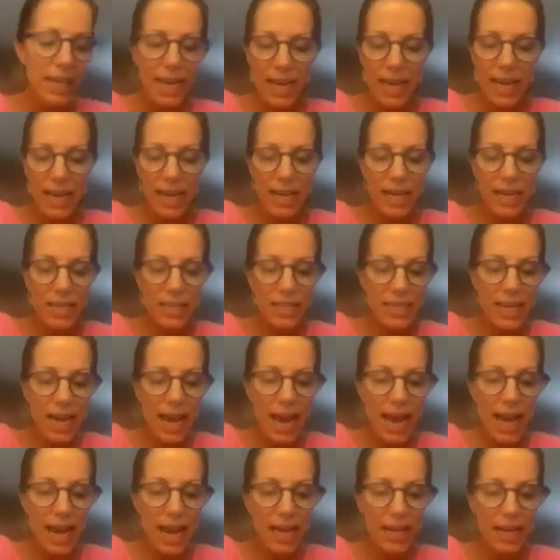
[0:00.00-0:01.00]
and
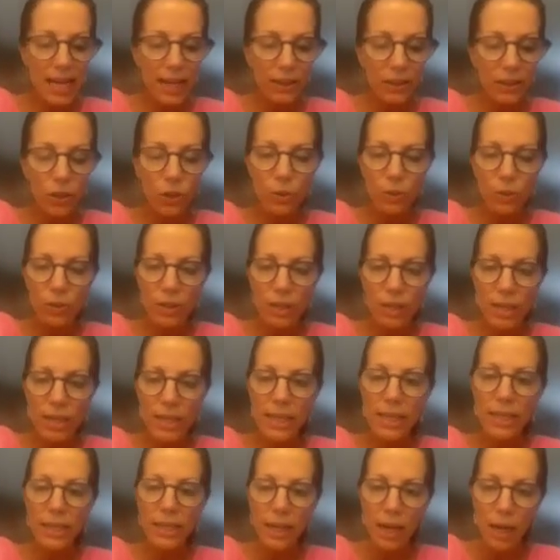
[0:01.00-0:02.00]
had a little
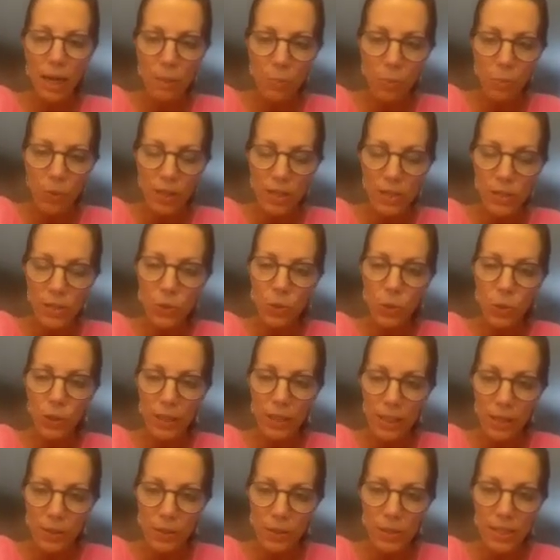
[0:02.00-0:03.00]
hiccup with
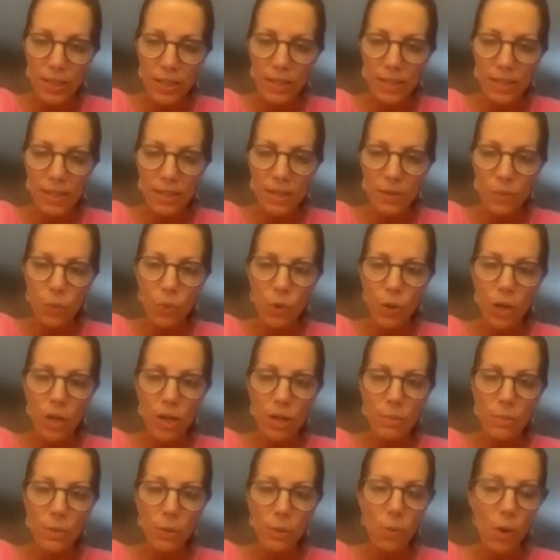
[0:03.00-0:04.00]
scoliosis and wore
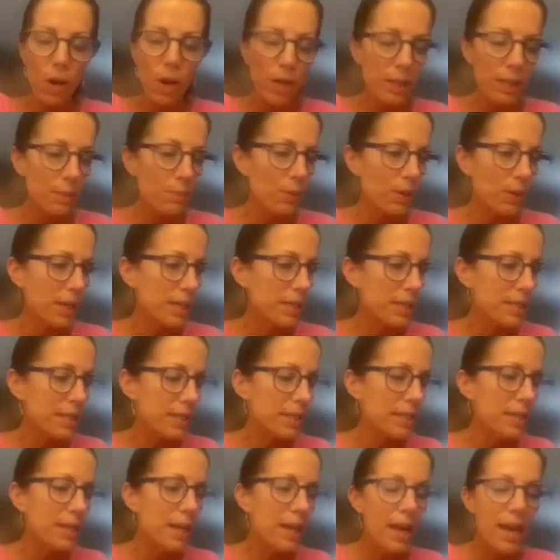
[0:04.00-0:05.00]
a Milwaukee brace
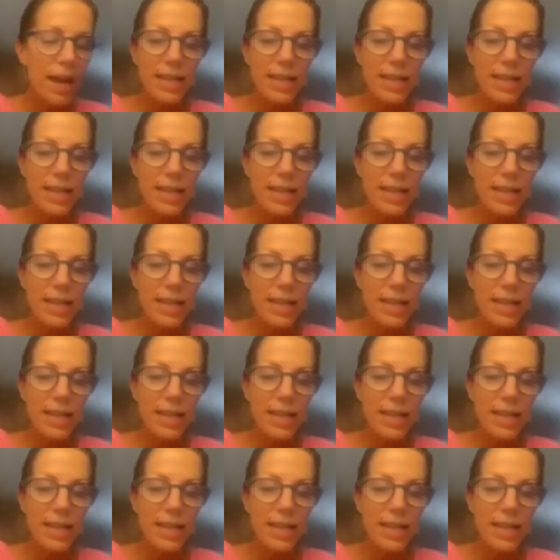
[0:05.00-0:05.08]
and